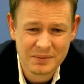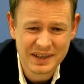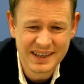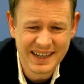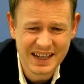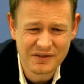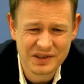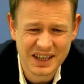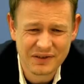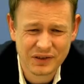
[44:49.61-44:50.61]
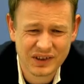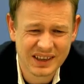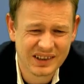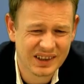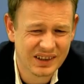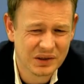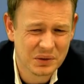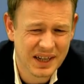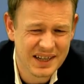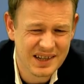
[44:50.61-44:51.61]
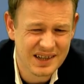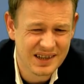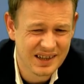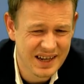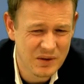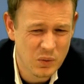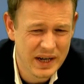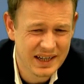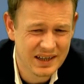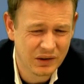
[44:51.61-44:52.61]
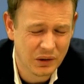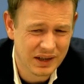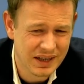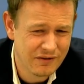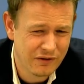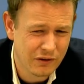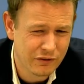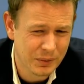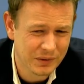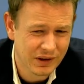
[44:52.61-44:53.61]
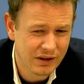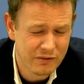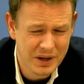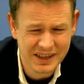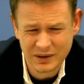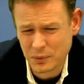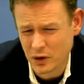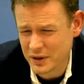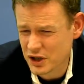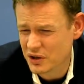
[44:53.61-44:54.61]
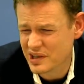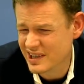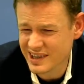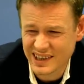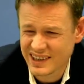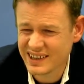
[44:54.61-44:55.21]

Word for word: But then after f6, he's created a weakness on e4 for himself, while his pawn majority